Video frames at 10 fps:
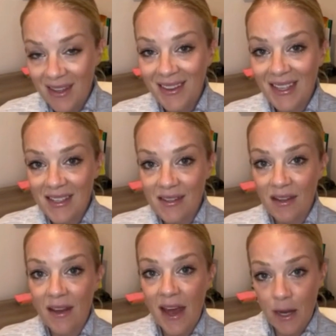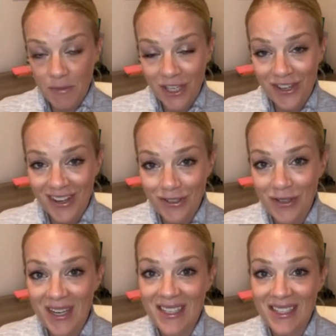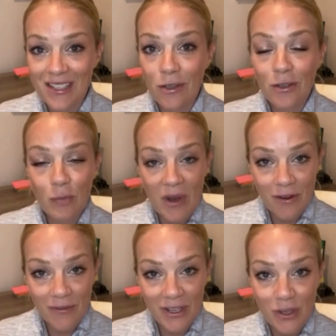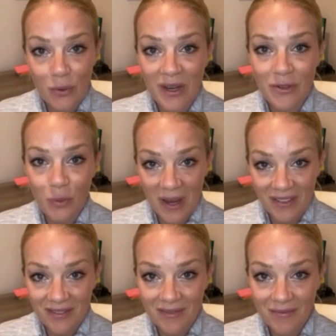these adaptation exercises could benefit you as well.